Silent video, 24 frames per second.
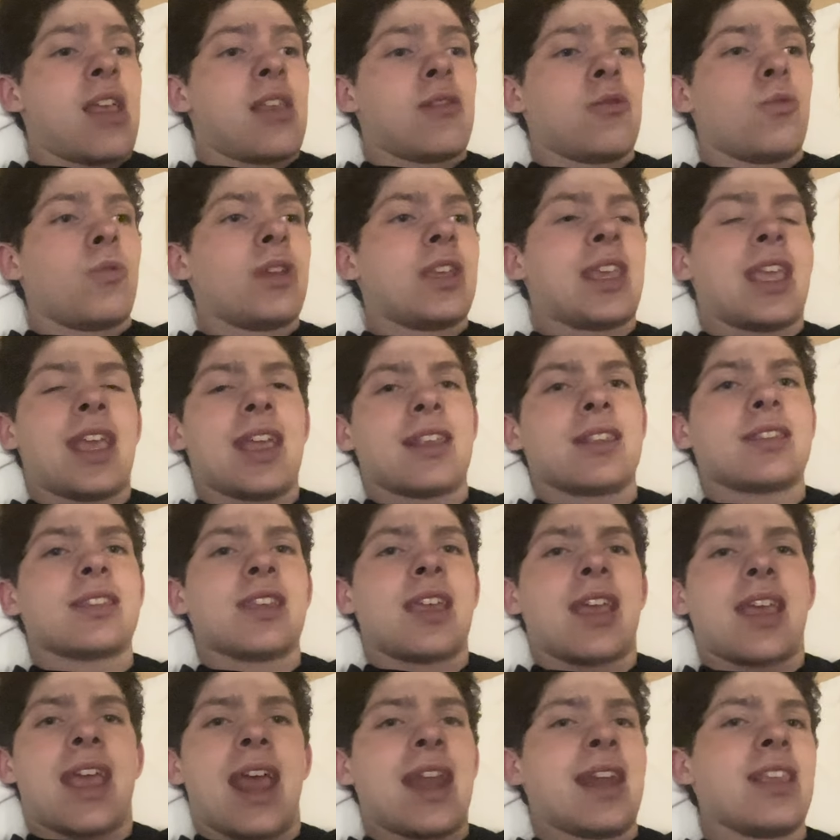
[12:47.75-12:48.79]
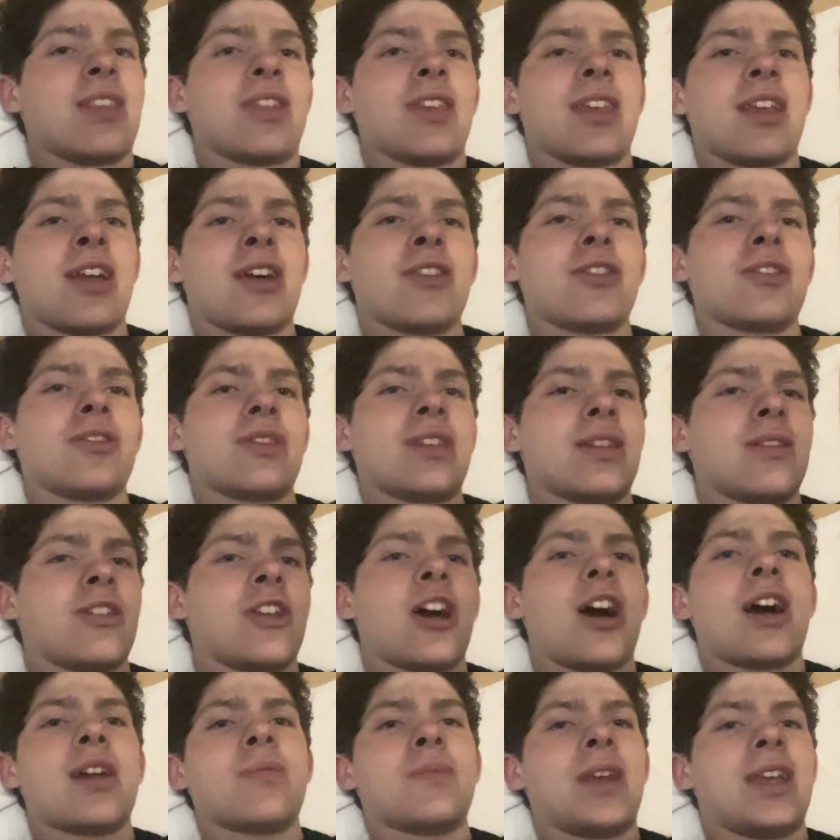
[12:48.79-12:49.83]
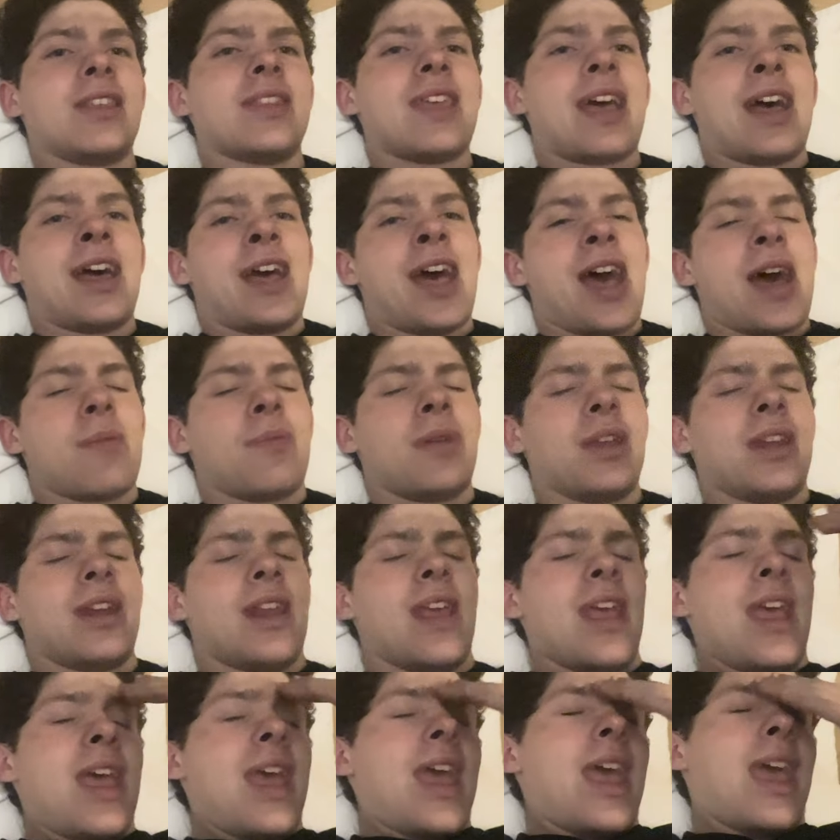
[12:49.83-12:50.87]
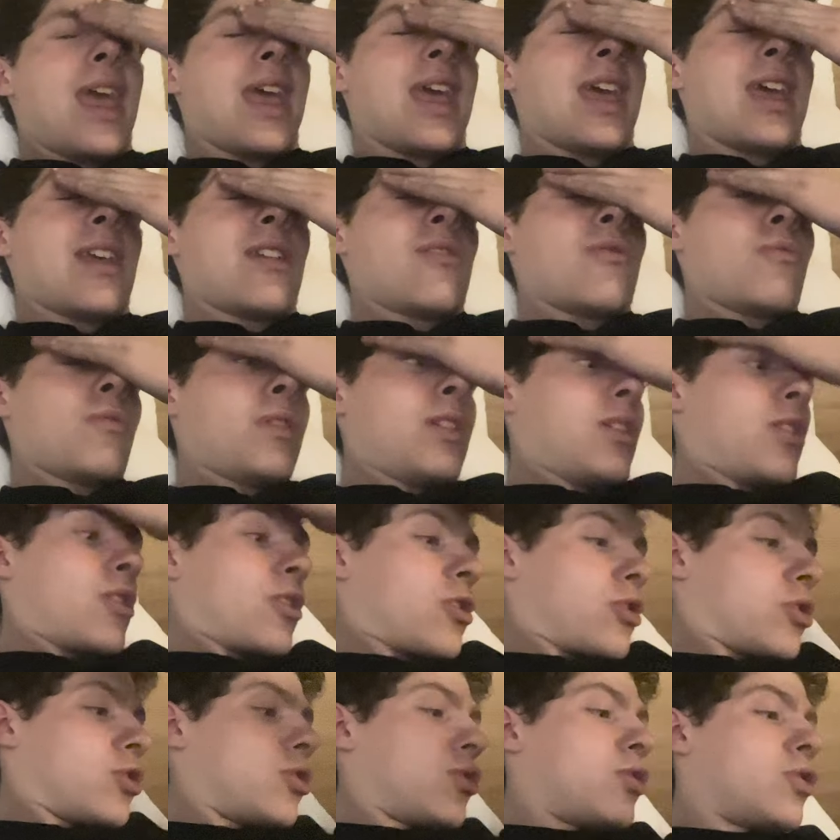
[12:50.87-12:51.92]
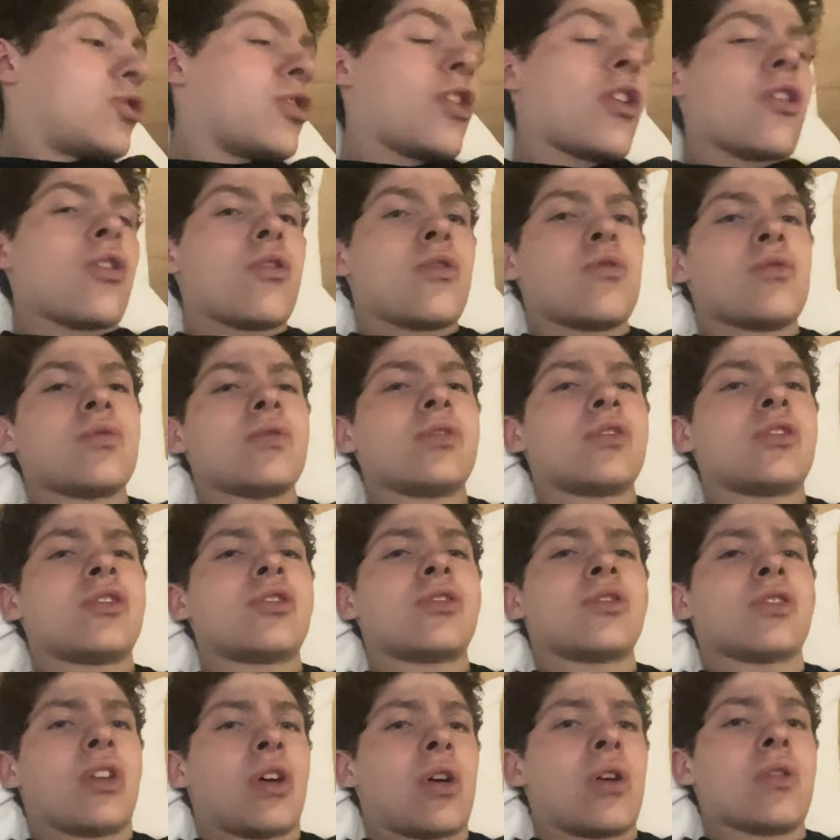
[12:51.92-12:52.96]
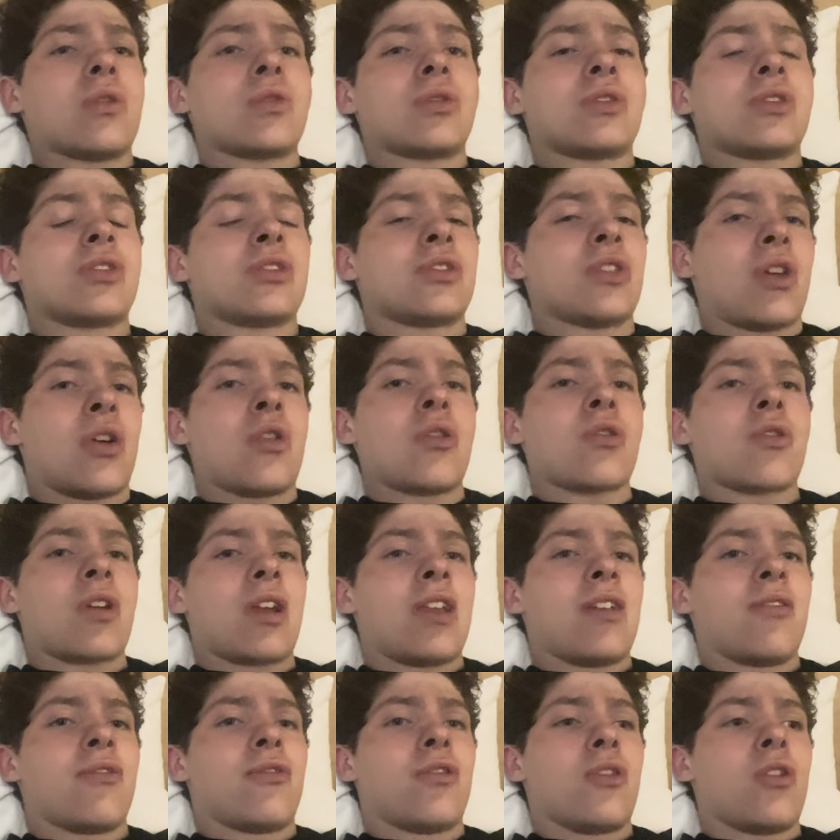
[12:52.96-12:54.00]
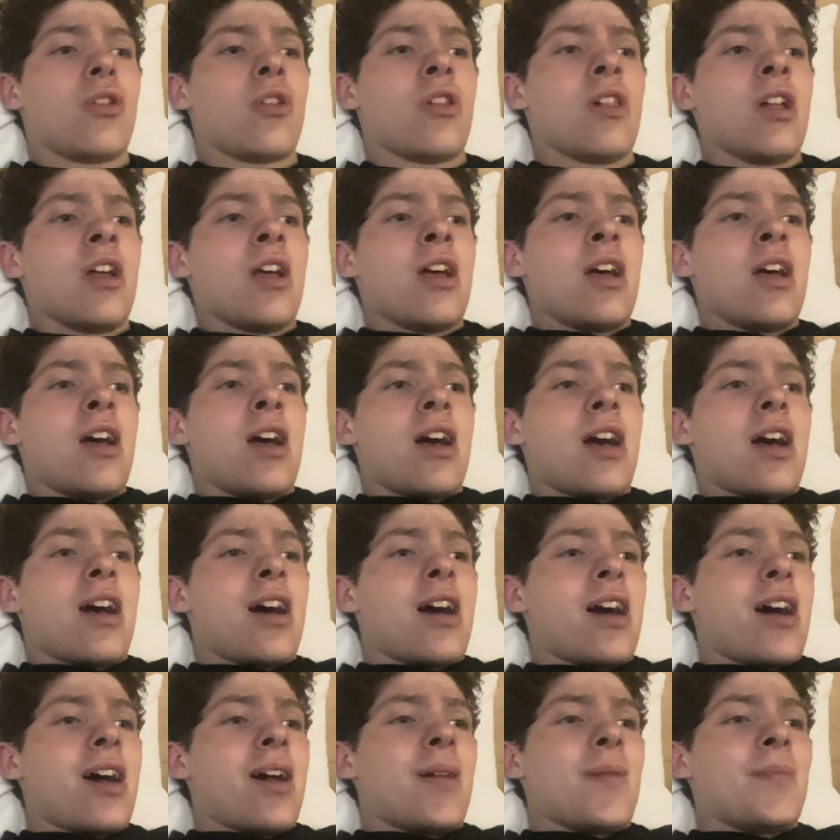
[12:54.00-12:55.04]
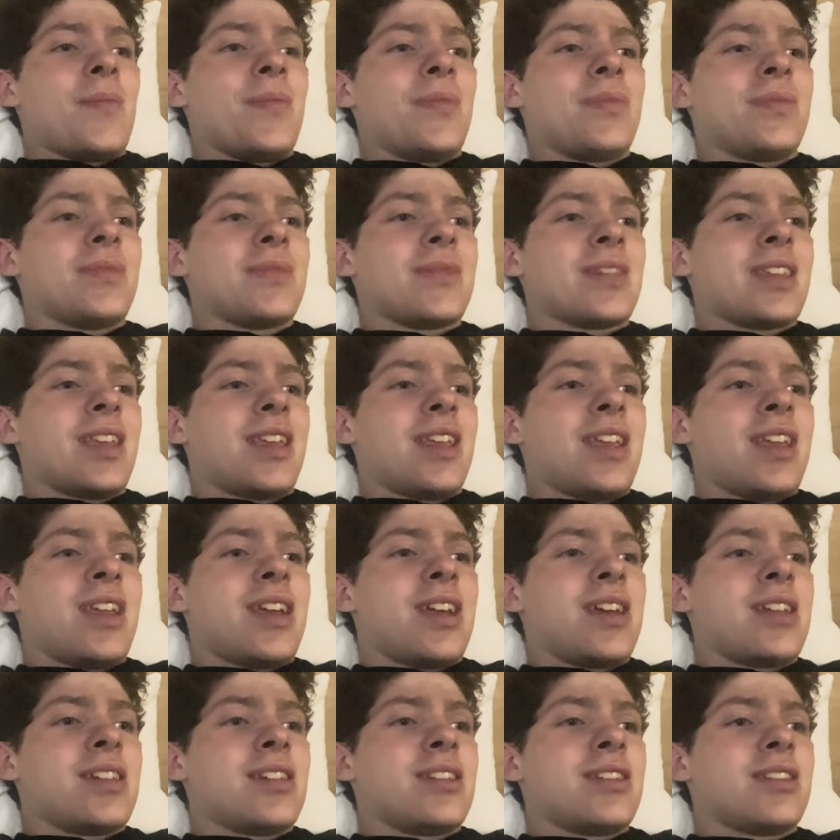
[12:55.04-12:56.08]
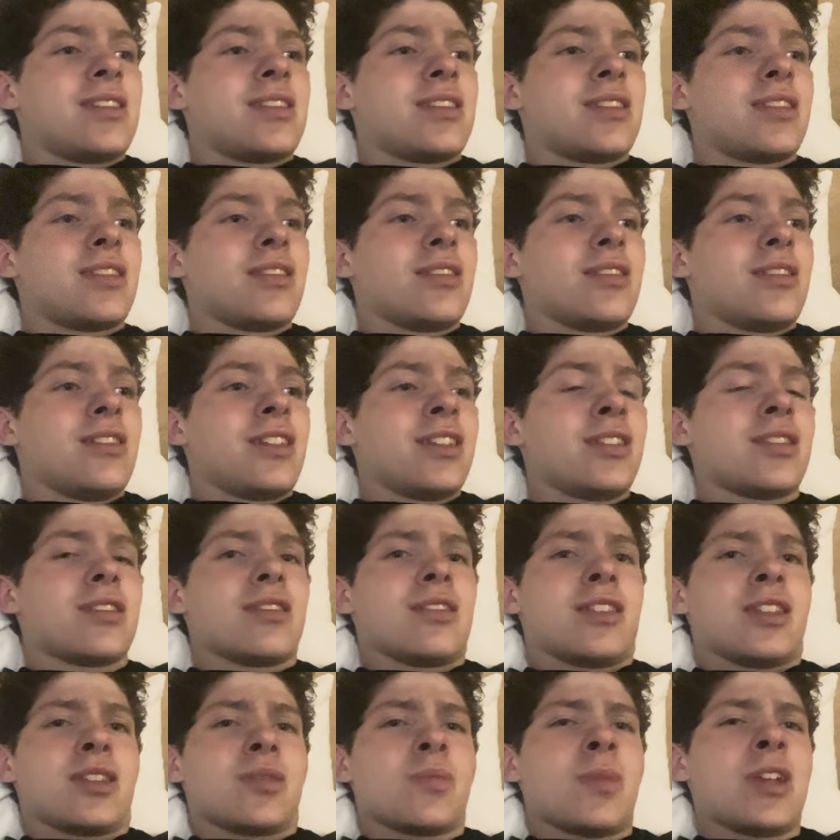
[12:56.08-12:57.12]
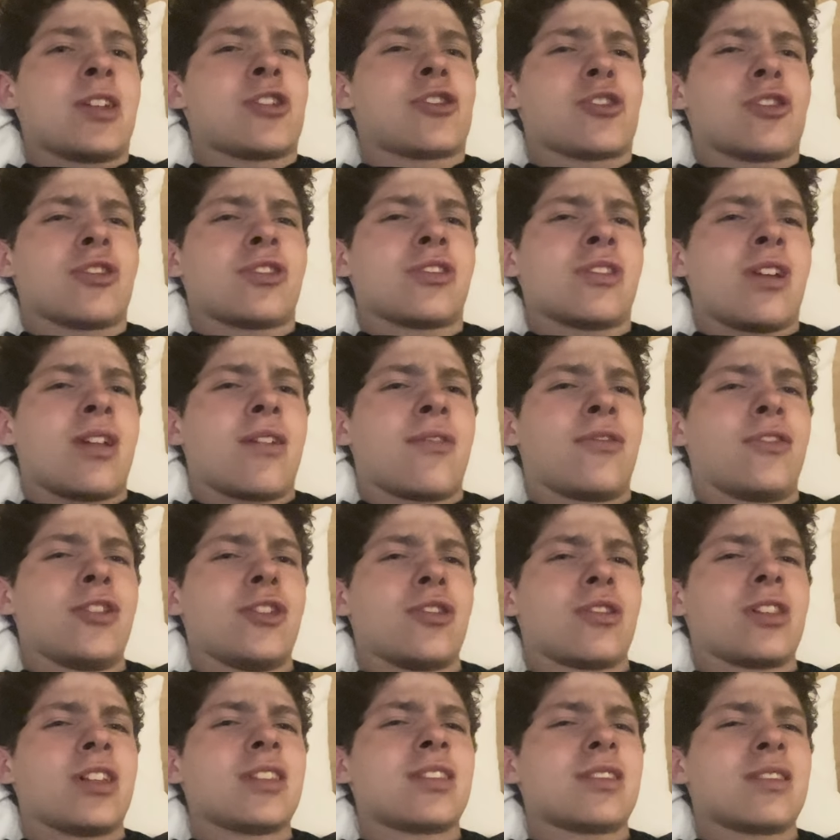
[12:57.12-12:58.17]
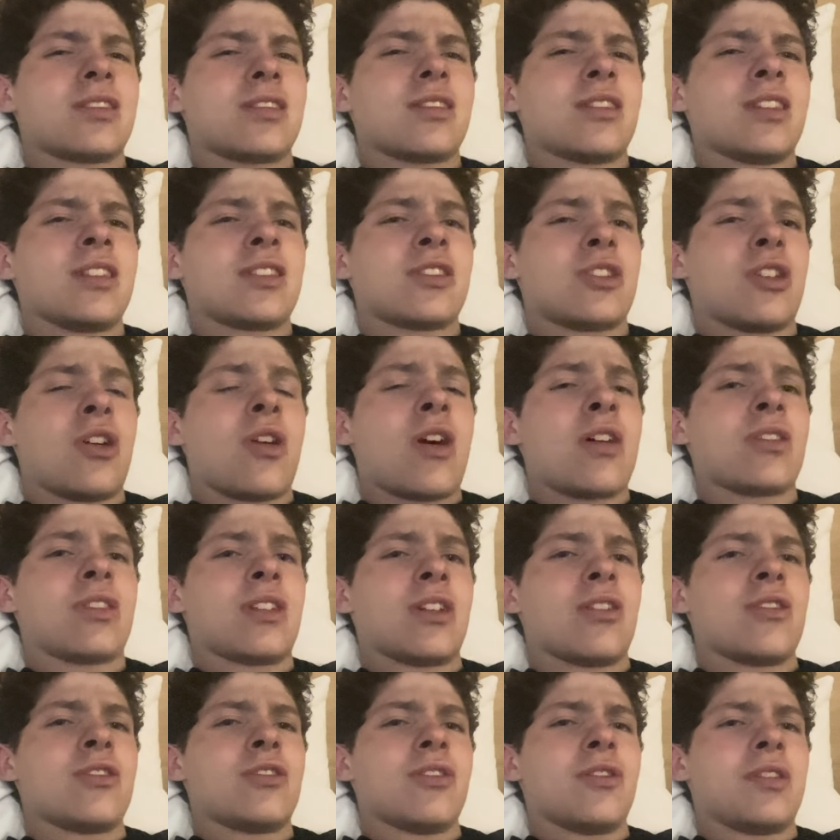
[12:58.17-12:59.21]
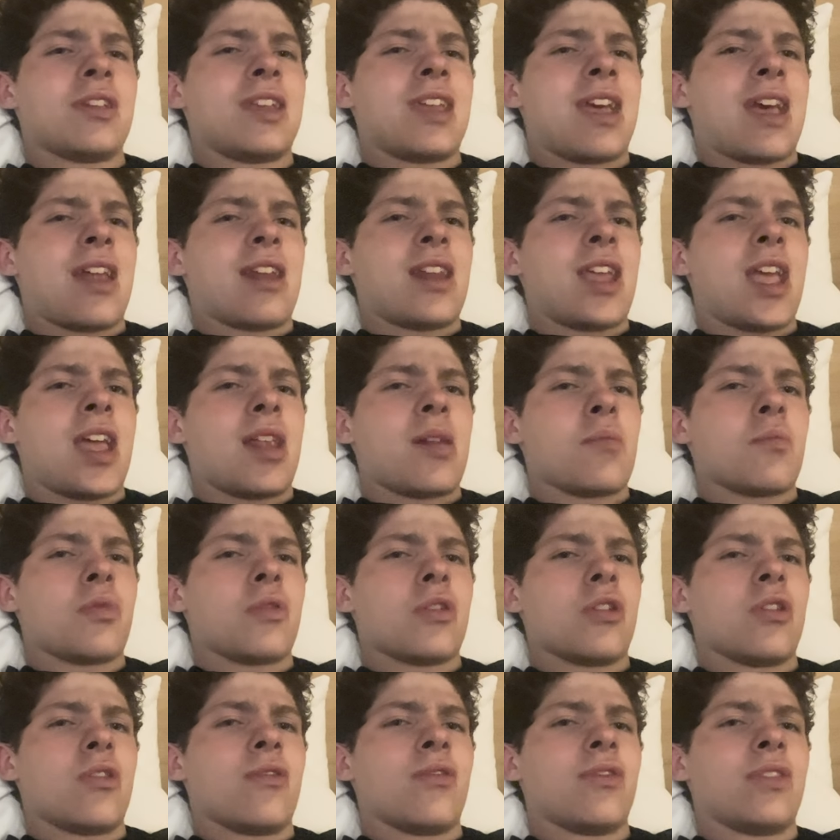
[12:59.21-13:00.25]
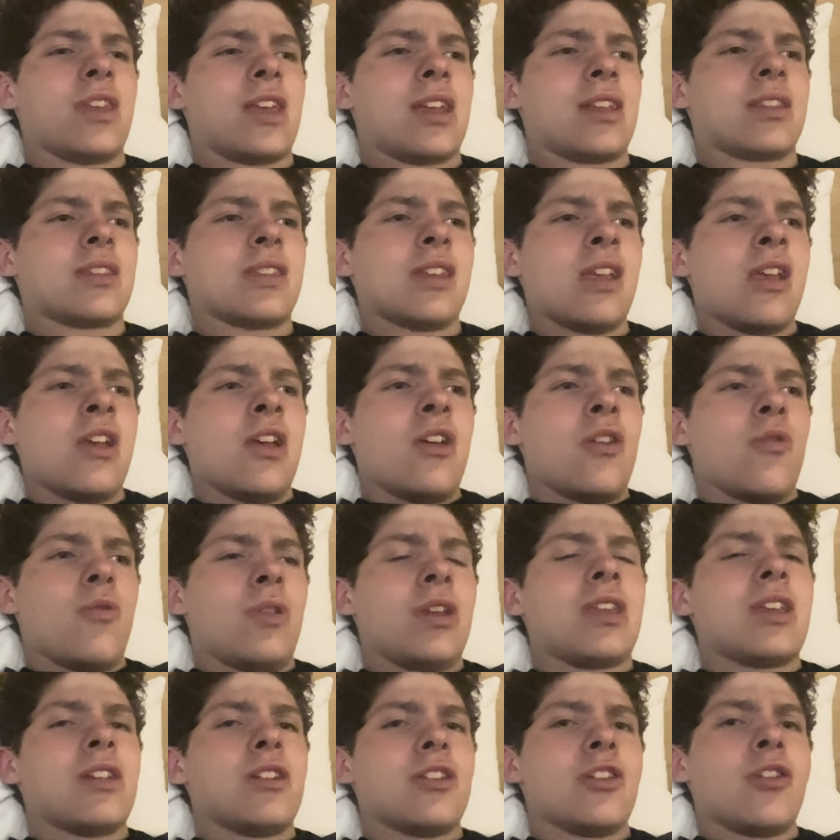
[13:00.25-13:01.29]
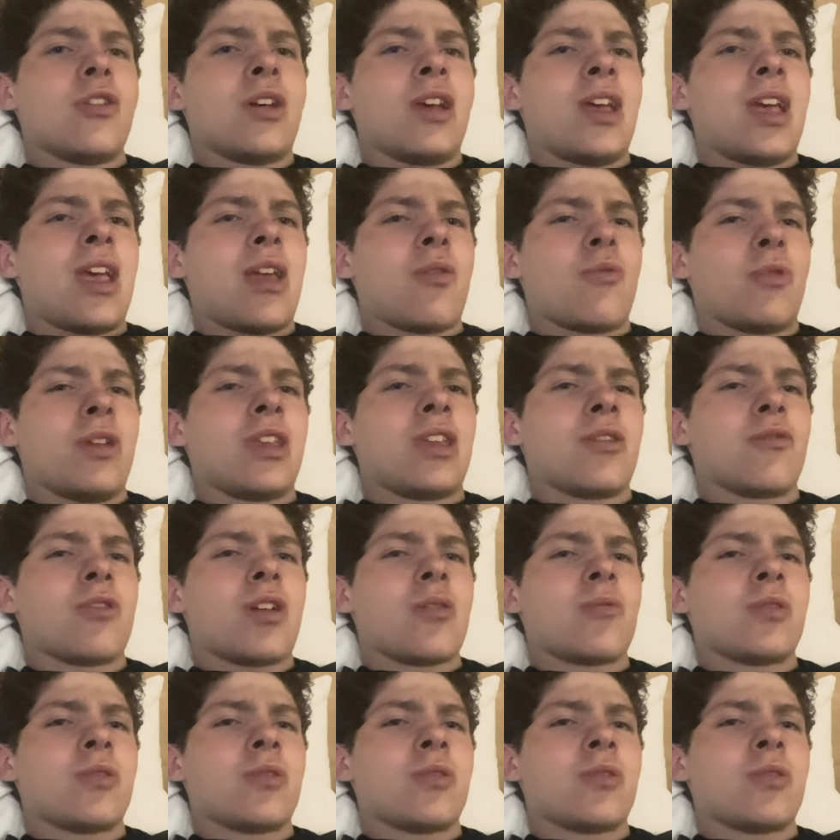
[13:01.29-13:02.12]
We can't say anything other than God made that happen and we are so so so grateful. Um, and let's let's make sure it's not a fluke. Let's let's go out there and do it again and prove that we can do it and we can run